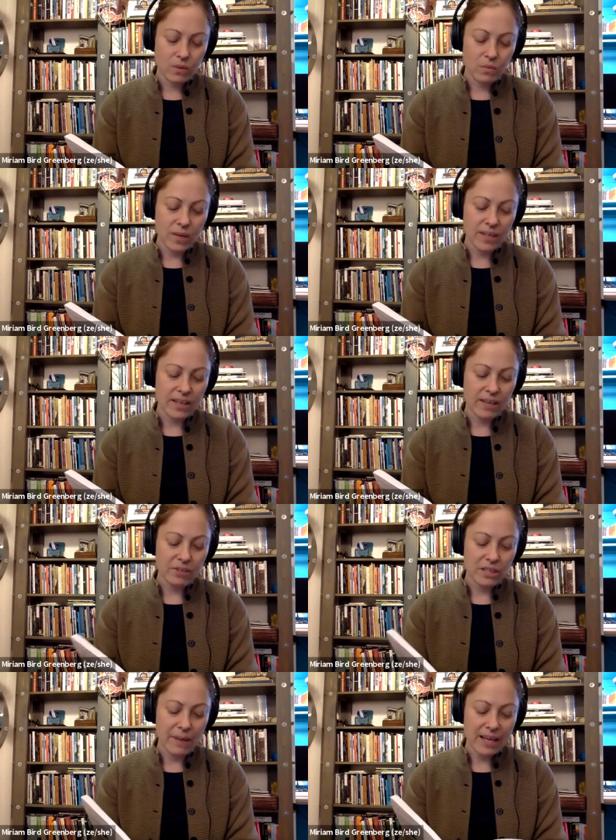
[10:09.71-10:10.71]
One
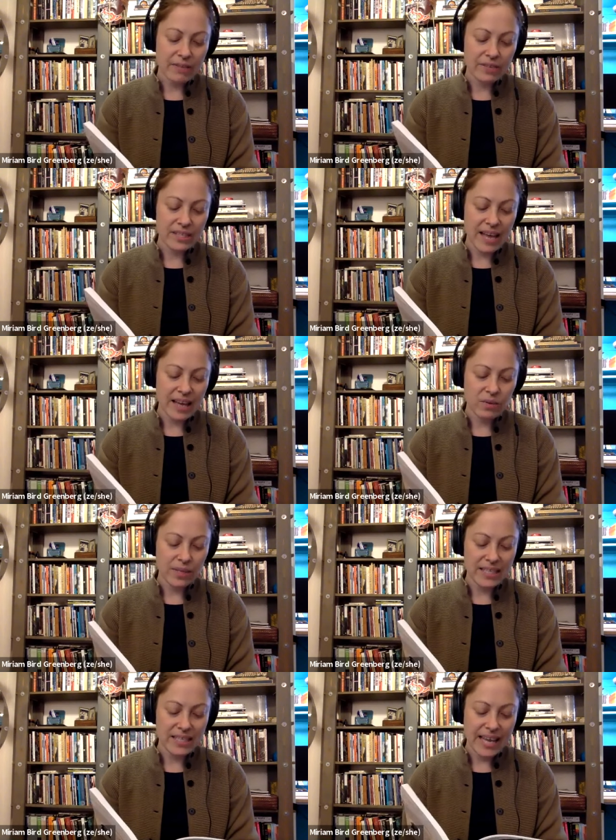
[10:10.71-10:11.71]
covers the back of his neck
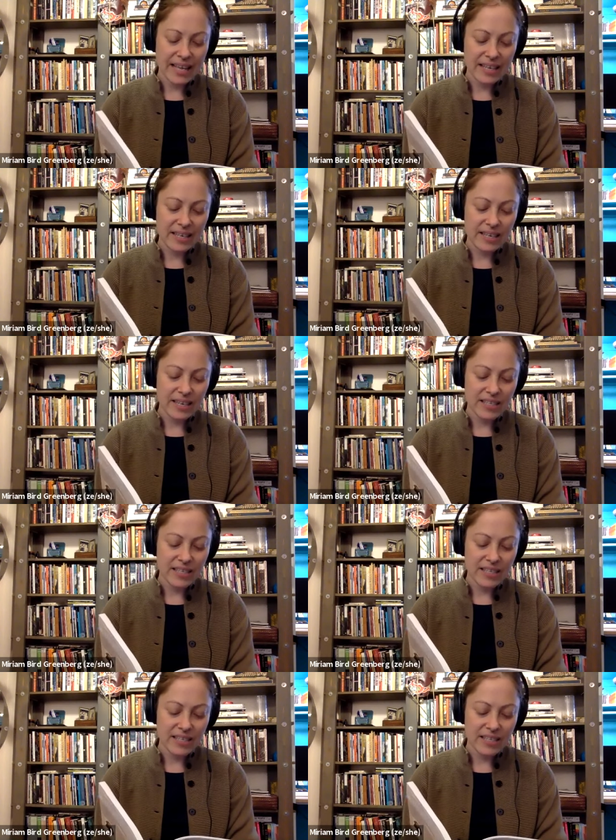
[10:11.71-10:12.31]
with his hand,